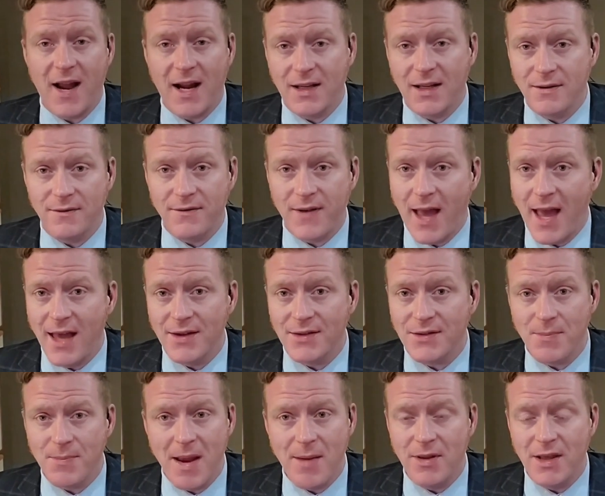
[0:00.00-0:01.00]
effective
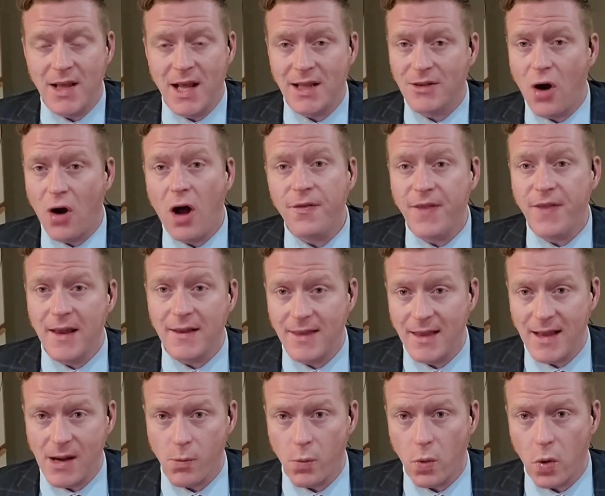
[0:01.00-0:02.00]
as maybe they thought that
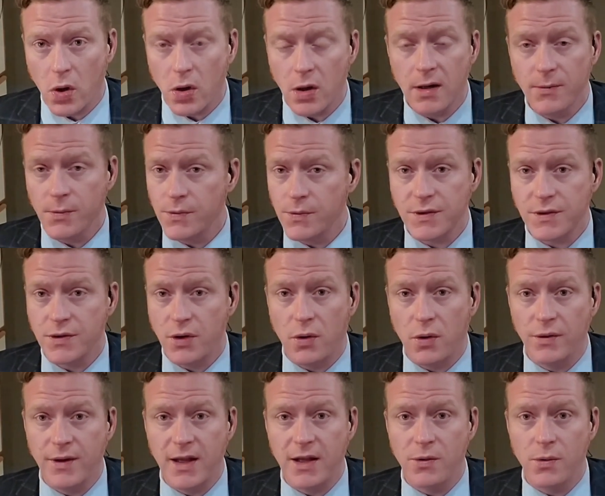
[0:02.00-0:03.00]
they were. It was
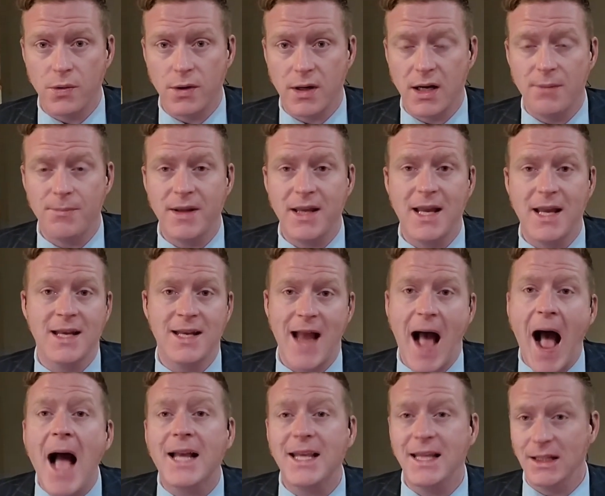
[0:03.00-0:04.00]
told that you were going to be
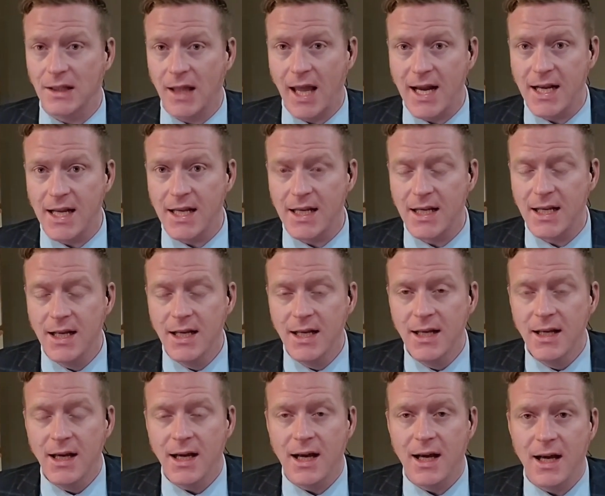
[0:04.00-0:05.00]
inoculated.
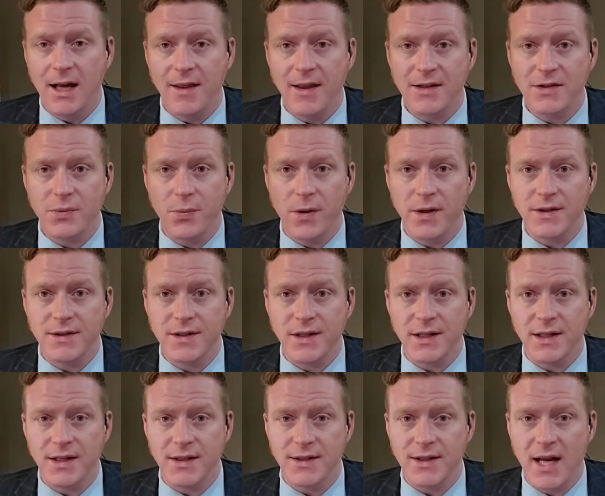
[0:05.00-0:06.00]
That's what
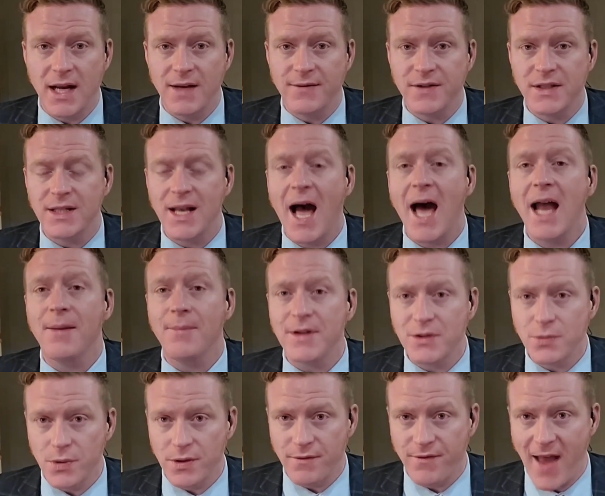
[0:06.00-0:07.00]
is kind of
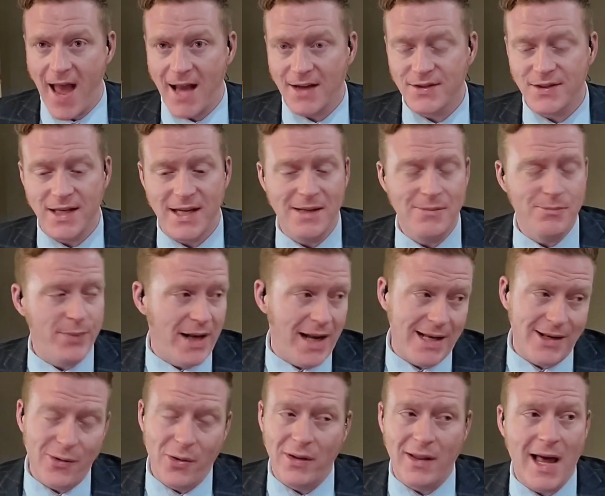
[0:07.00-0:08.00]
synonymous with vaccine. But
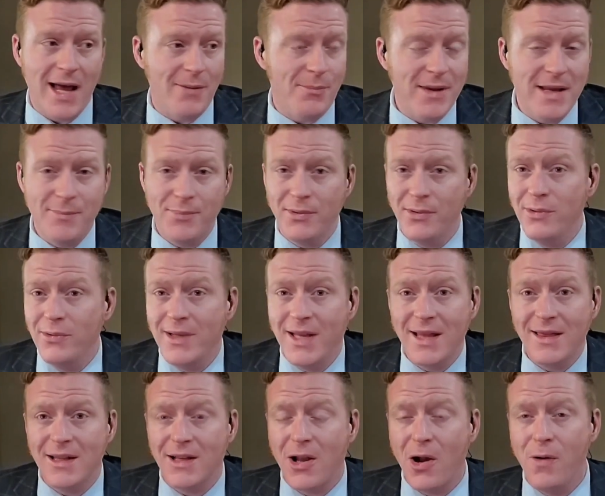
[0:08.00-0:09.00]
I know a lot of people who
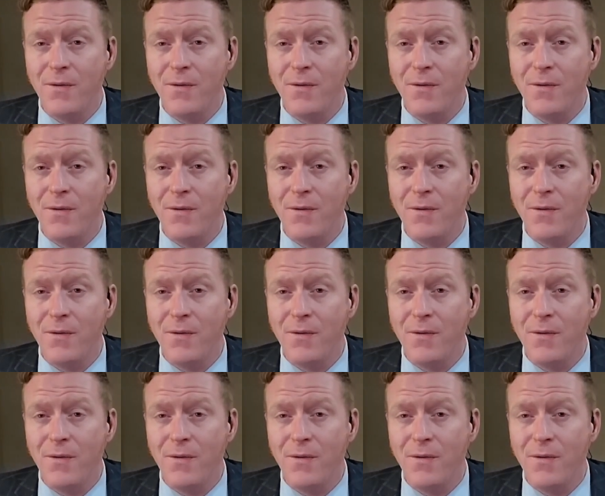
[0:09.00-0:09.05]
get